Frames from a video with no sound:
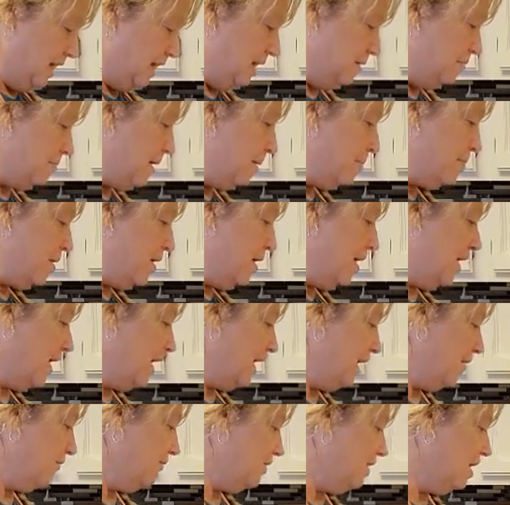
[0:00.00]
in my pot,
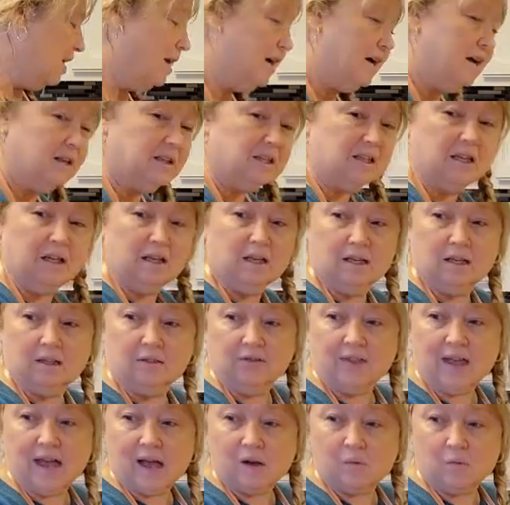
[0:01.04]
I've got,
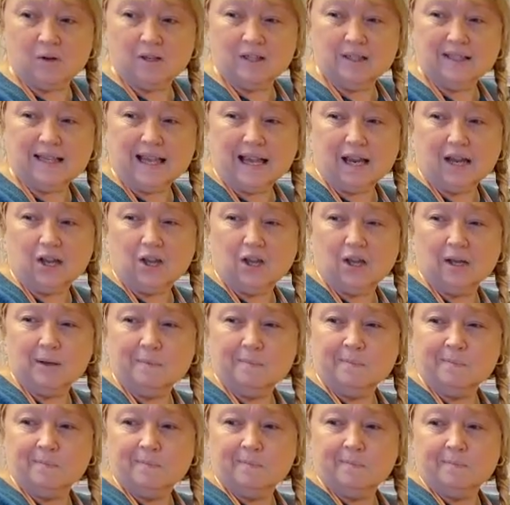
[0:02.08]
that was like
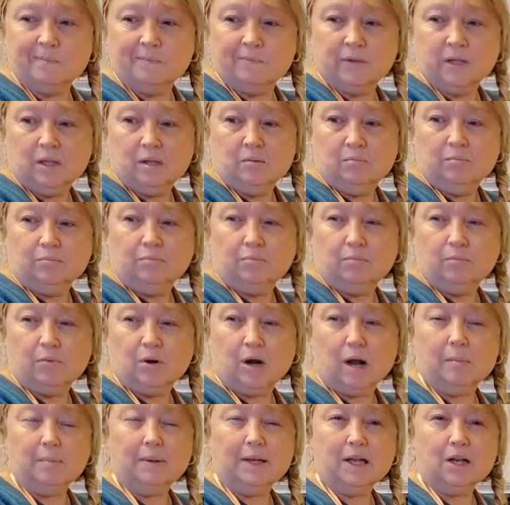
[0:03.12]

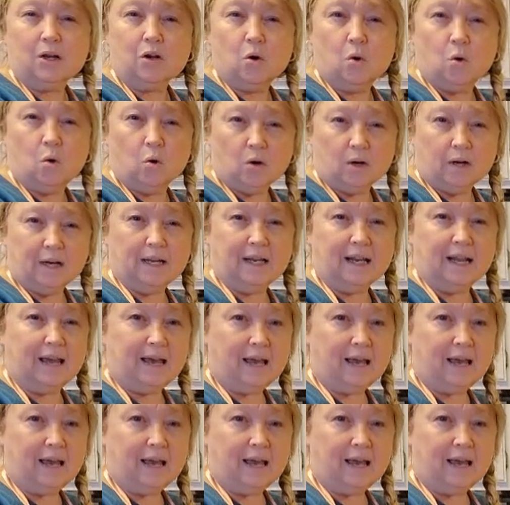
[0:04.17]
probably 1.5 quarts